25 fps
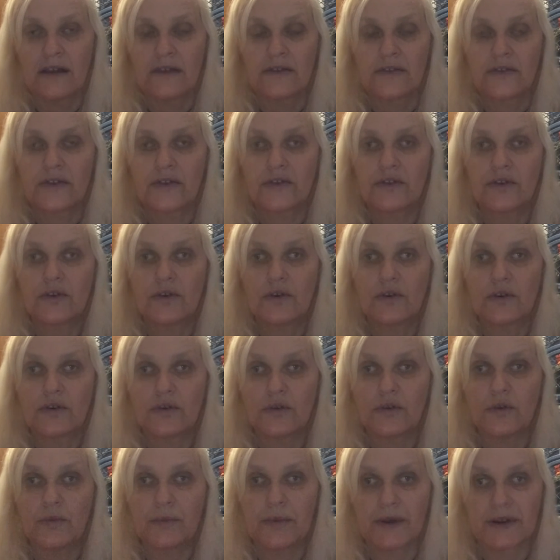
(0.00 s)
The door
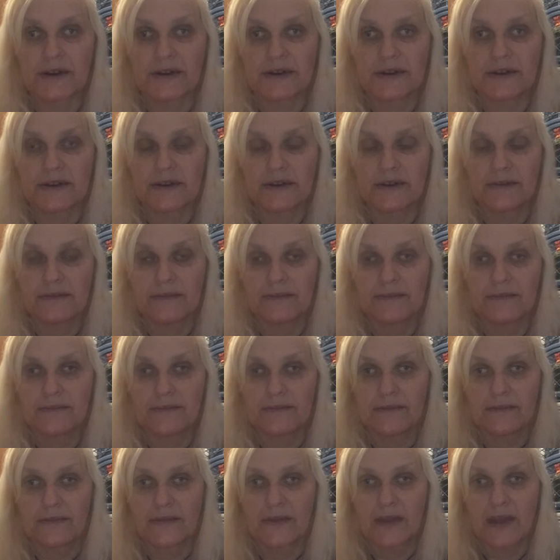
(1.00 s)
opened,
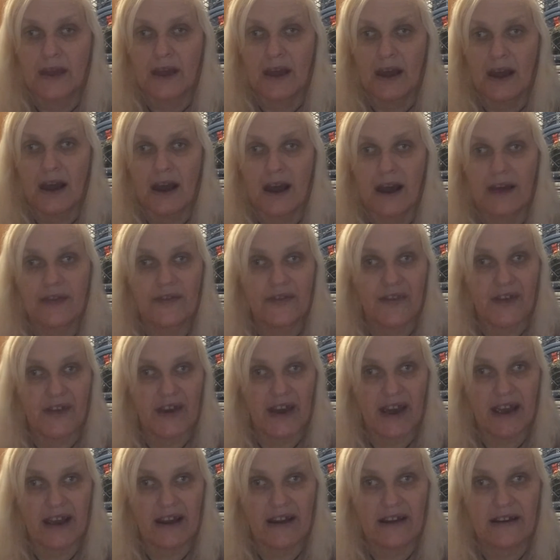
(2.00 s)
and
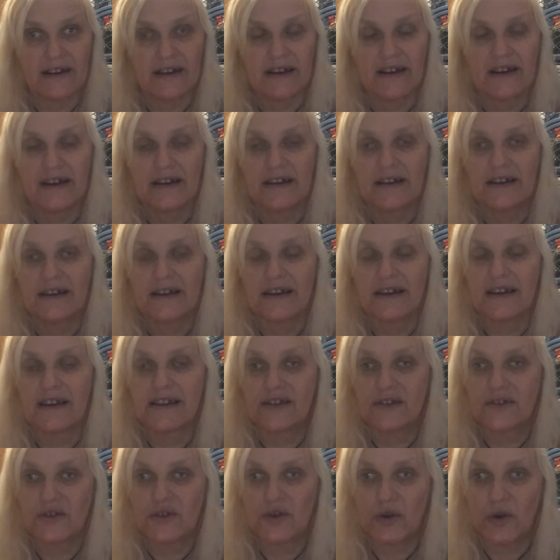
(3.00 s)
there, in
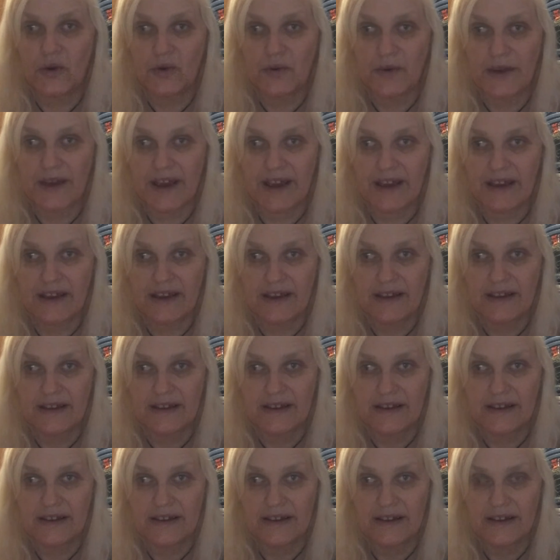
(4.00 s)
the doorway,
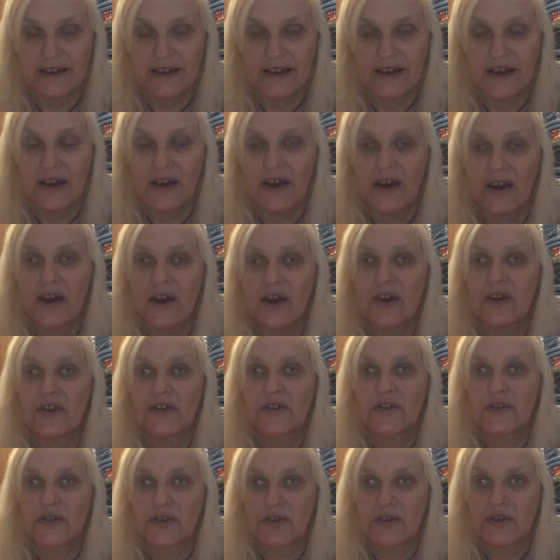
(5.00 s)

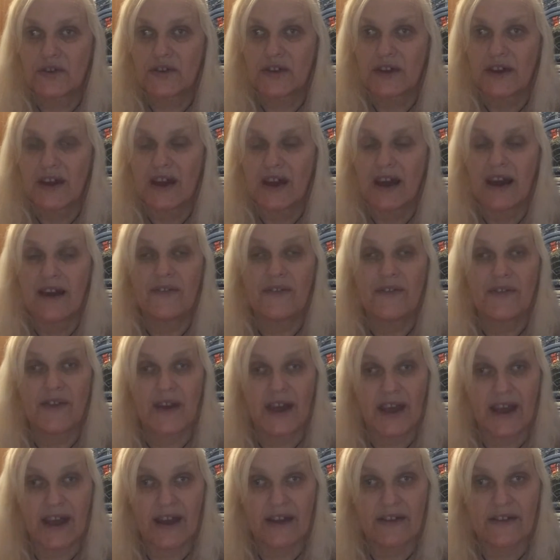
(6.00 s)
stood a
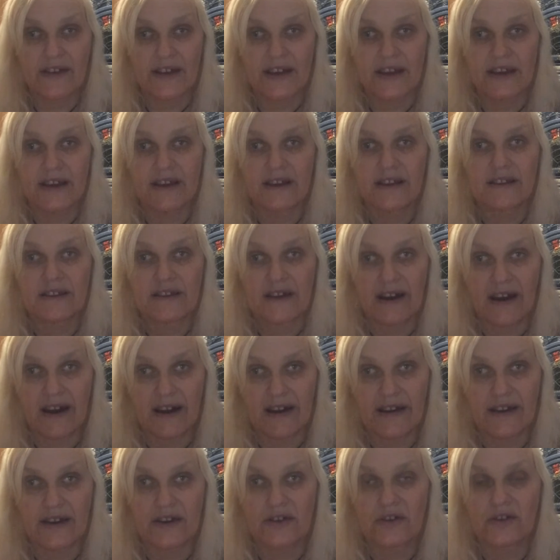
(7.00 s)
very
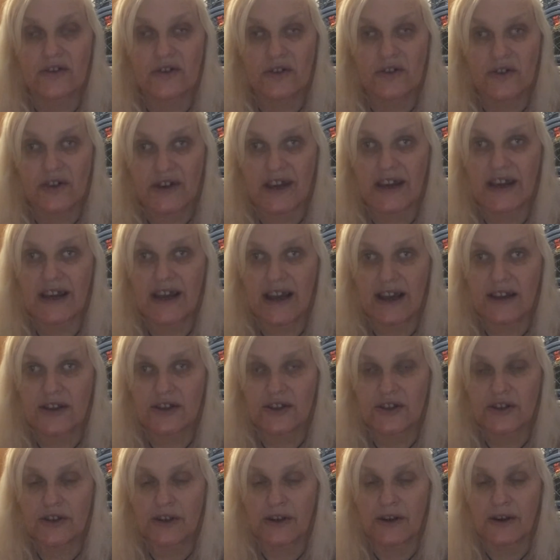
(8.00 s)
tired-looking
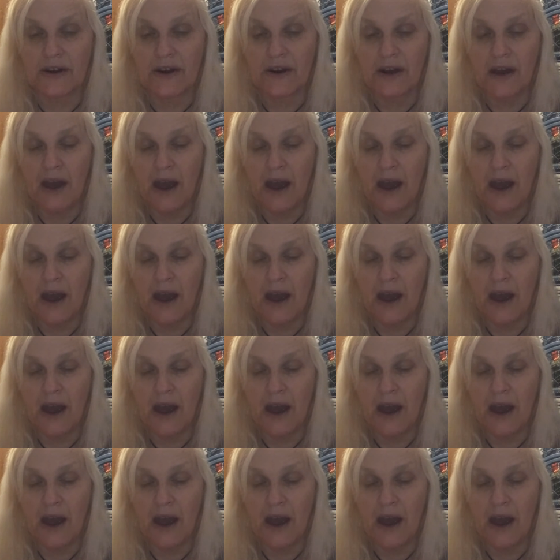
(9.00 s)
Ashton.